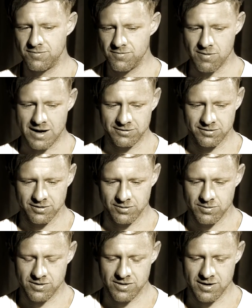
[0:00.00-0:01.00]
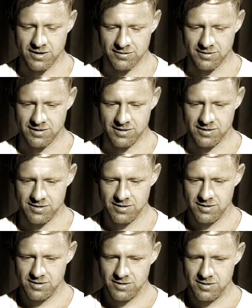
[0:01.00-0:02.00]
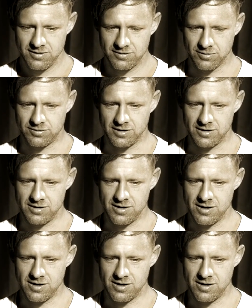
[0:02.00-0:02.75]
wrestling with things, and so to